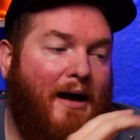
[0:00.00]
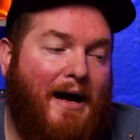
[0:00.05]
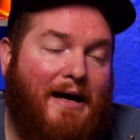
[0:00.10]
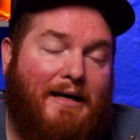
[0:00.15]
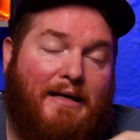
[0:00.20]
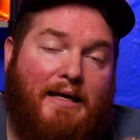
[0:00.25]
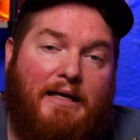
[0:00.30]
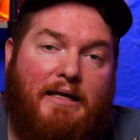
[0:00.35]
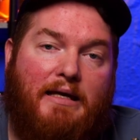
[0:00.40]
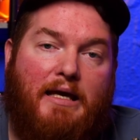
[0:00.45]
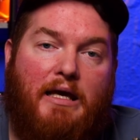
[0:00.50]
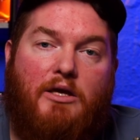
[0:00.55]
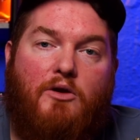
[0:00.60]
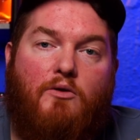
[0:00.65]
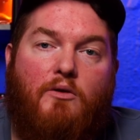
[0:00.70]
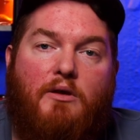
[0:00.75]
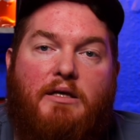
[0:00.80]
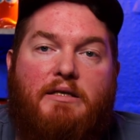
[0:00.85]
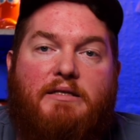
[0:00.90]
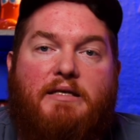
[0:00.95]
I can get
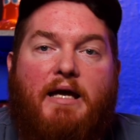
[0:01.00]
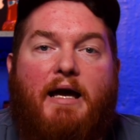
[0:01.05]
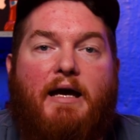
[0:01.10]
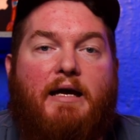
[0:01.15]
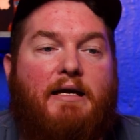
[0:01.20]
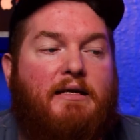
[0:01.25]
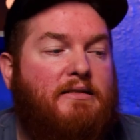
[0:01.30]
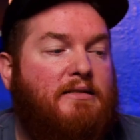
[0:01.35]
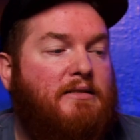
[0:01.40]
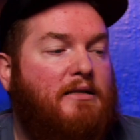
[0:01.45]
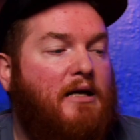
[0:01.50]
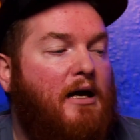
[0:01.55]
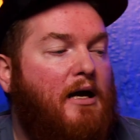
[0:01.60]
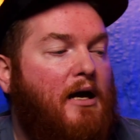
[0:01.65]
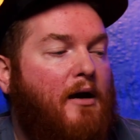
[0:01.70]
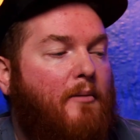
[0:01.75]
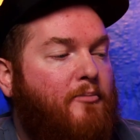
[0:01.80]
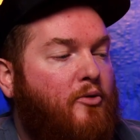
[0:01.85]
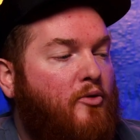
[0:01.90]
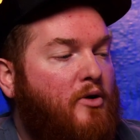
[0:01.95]
you these guys
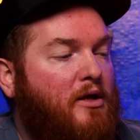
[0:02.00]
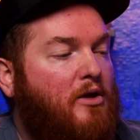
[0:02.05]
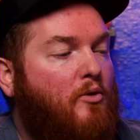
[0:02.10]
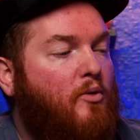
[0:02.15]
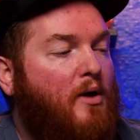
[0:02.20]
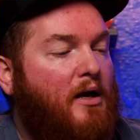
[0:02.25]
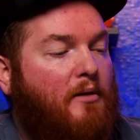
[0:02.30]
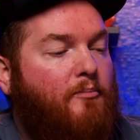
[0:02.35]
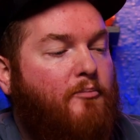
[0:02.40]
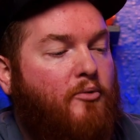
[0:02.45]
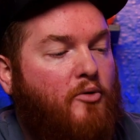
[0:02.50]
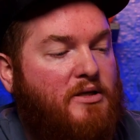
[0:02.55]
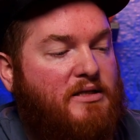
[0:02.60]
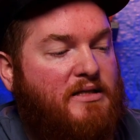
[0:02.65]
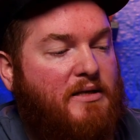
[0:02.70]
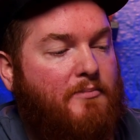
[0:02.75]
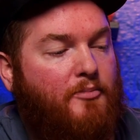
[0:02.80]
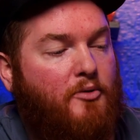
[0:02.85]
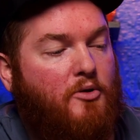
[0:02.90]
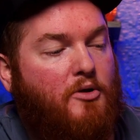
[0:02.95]
pretty quick, pretty
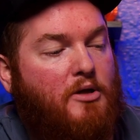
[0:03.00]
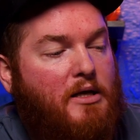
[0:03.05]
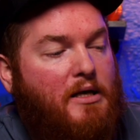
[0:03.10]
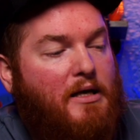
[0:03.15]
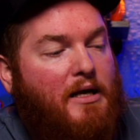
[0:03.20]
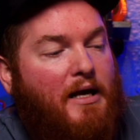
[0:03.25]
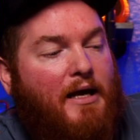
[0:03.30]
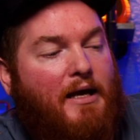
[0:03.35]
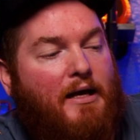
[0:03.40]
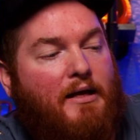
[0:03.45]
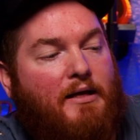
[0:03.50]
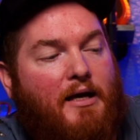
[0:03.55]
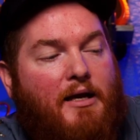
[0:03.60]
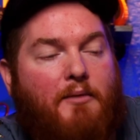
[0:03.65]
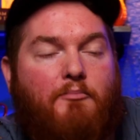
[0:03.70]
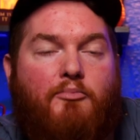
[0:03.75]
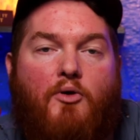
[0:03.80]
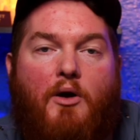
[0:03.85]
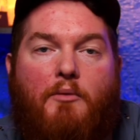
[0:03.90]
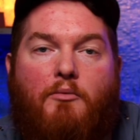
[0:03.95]
simple, and
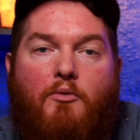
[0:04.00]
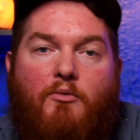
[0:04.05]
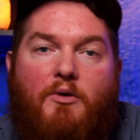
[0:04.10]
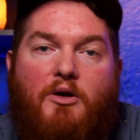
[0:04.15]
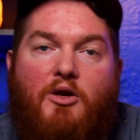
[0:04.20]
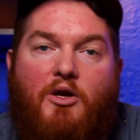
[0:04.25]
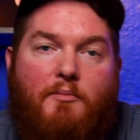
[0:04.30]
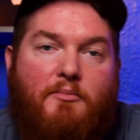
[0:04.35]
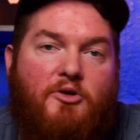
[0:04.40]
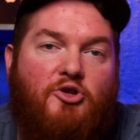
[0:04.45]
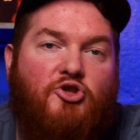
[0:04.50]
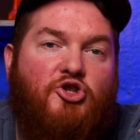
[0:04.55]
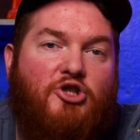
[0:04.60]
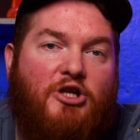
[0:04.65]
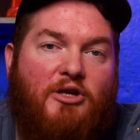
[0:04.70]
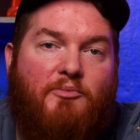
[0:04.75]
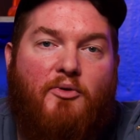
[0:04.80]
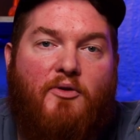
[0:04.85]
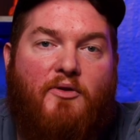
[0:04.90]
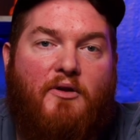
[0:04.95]
I'm probably going to be
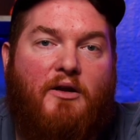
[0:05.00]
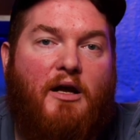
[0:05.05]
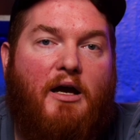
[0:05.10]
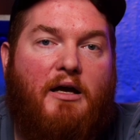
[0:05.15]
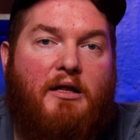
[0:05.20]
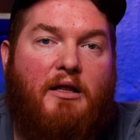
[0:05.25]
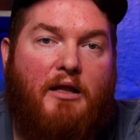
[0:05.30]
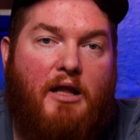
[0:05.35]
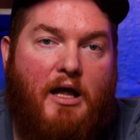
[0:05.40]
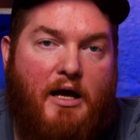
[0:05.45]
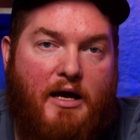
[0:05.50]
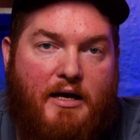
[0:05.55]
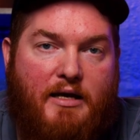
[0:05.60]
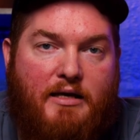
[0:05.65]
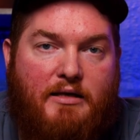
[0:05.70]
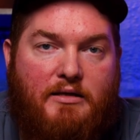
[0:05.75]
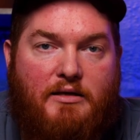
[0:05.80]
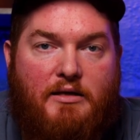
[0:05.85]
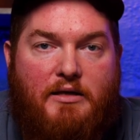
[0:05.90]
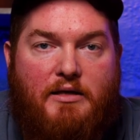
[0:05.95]
cheaper than
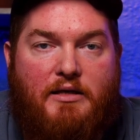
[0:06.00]
online.